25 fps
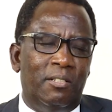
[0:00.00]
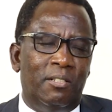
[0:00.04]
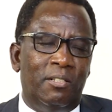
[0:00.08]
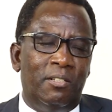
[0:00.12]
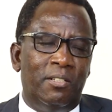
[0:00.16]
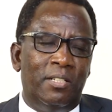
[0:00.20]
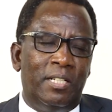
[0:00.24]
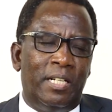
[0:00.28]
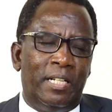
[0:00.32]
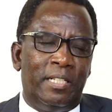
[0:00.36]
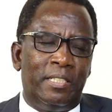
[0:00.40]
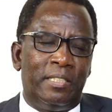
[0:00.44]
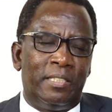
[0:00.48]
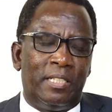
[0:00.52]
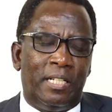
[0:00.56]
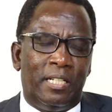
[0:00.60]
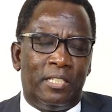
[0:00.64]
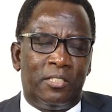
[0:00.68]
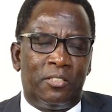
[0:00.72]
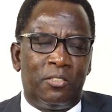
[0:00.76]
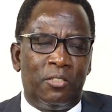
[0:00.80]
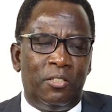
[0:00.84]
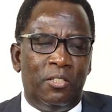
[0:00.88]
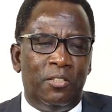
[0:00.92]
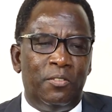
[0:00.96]

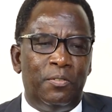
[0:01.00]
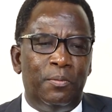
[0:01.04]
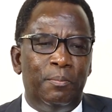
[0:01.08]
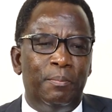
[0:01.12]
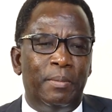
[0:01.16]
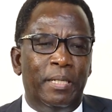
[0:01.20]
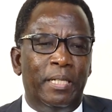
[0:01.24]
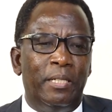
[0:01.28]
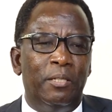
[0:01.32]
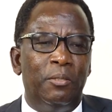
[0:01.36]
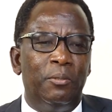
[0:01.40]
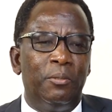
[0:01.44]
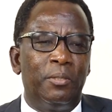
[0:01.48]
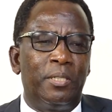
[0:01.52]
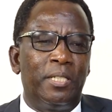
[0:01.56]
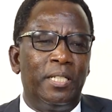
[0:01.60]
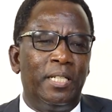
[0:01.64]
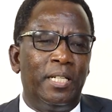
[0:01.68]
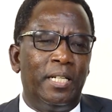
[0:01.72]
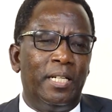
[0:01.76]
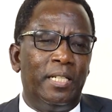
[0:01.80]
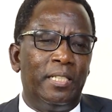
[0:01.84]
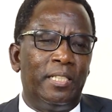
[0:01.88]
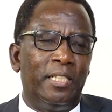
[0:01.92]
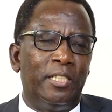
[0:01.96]
us off by
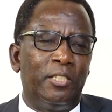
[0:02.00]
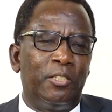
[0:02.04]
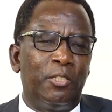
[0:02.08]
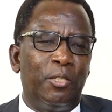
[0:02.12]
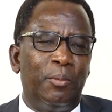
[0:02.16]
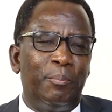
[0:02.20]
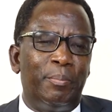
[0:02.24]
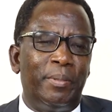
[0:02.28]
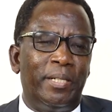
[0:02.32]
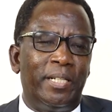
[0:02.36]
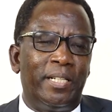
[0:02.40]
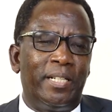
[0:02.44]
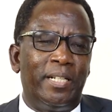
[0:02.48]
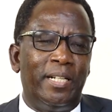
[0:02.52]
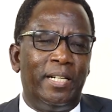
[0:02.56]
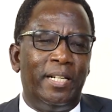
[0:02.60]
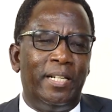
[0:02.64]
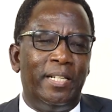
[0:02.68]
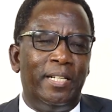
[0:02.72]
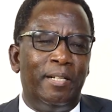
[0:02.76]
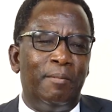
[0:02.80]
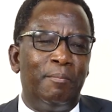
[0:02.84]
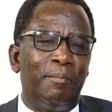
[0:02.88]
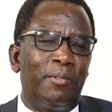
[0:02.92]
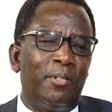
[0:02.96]
looking at a topic
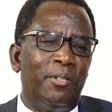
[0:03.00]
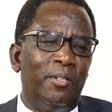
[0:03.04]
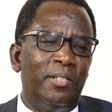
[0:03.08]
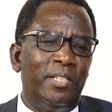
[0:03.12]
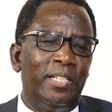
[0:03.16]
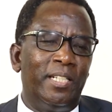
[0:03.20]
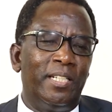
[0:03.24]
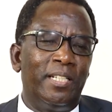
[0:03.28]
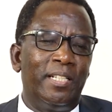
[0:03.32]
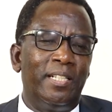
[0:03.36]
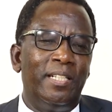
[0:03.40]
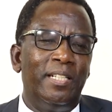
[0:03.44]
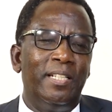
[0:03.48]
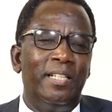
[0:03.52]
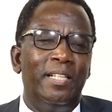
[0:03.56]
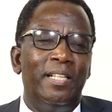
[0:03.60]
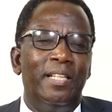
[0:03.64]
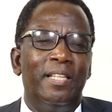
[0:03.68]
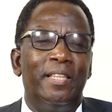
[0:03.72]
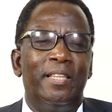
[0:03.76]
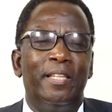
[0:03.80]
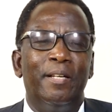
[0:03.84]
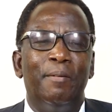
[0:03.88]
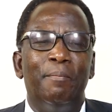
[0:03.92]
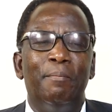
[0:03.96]
I am calling
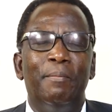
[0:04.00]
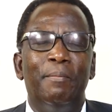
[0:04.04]
the